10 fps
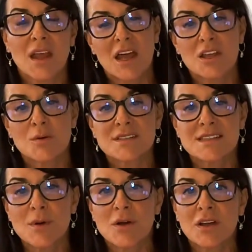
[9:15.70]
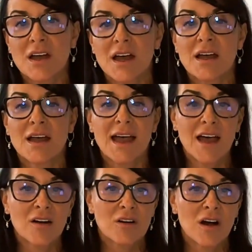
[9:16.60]
are you a smoker,
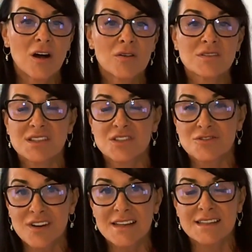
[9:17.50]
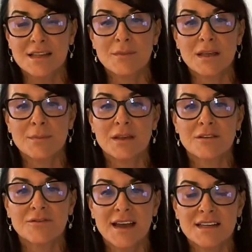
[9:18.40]
alcohol, stress can be a
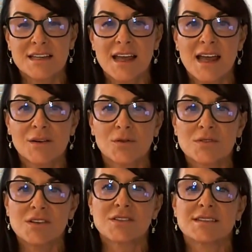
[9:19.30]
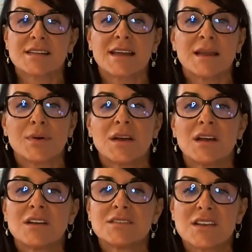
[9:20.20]
big factor, and also sleep.
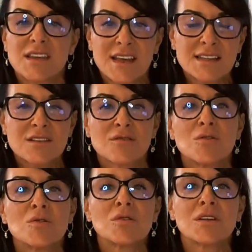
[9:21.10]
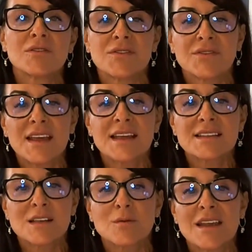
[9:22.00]
So these are all of
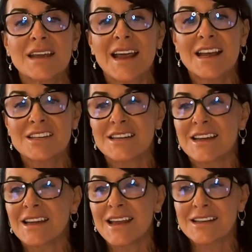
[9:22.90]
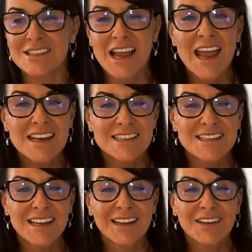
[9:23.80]
things that we can actually change.